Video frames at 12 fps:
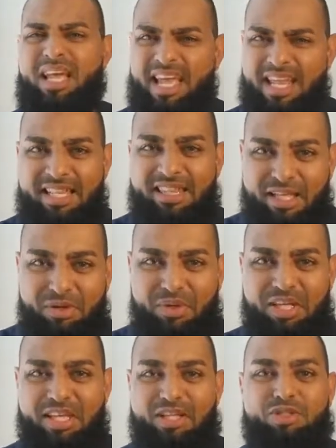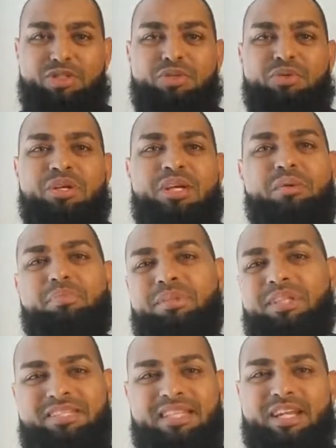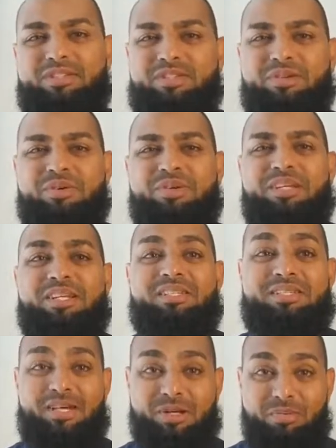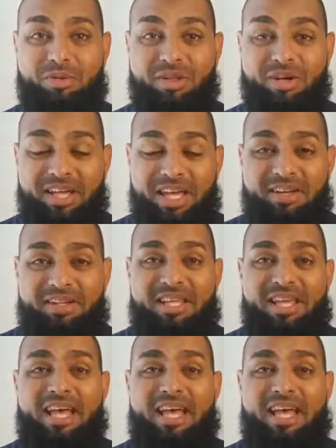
Anything we can do, please let us know. Jazakumullah khairan.